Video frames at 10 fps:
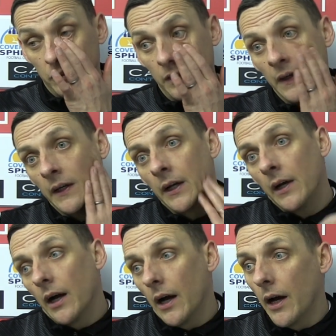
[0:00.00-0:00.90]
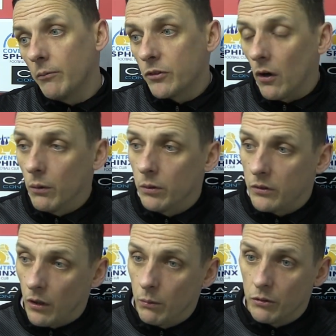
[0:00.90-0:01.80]
And Tyler
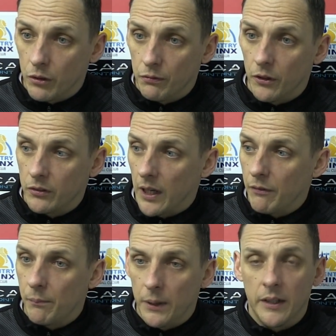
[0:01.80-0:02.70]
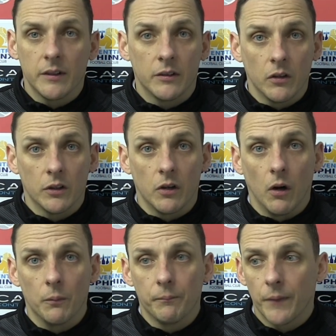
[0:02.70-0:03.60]
was good first half. I'm pleased that he's got his
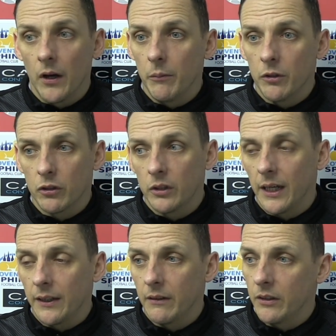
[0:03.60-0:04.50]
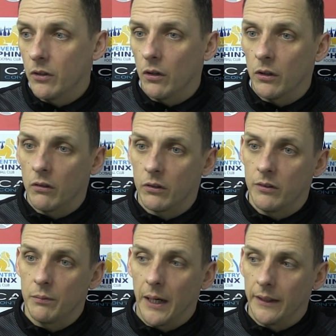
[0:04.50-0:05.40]
goal. He's a good header. He's got across
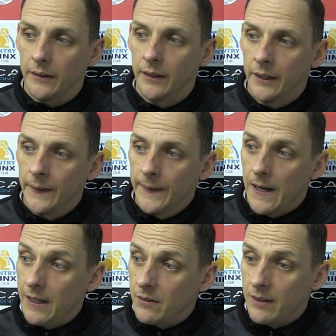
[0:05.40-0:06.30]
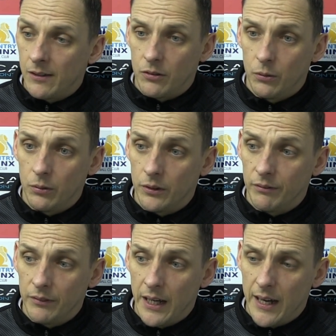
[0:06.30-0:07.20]
his man, and it's nestled.
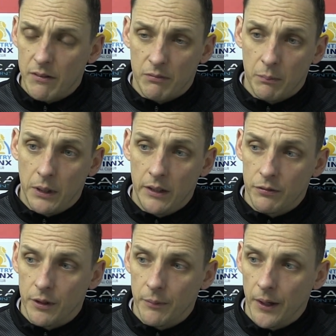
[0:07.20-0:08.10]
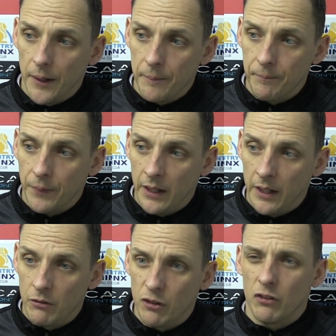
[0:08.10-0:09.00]
And yeah, I'm pleased for him. He
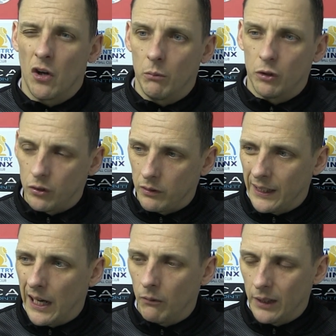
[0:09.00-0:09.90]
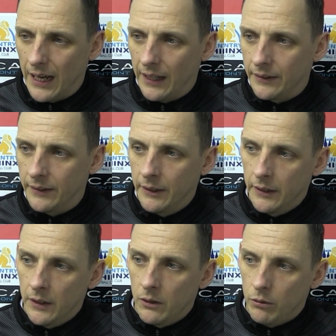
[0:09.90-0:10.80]
gives us an option, an outlet, and
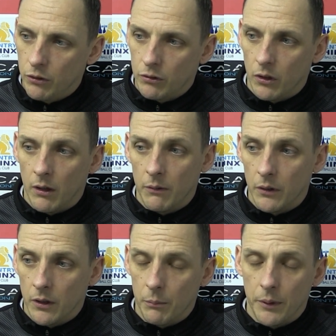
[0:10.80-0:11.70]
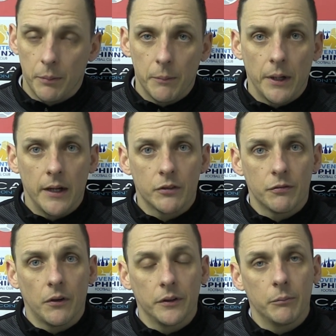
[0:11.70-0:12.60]
we've just got to be a bit better to
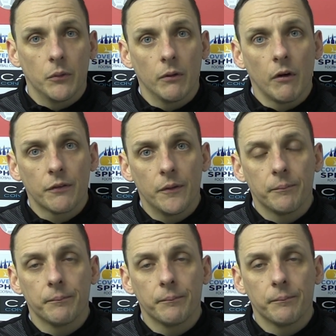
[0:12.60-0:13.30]
find him more often.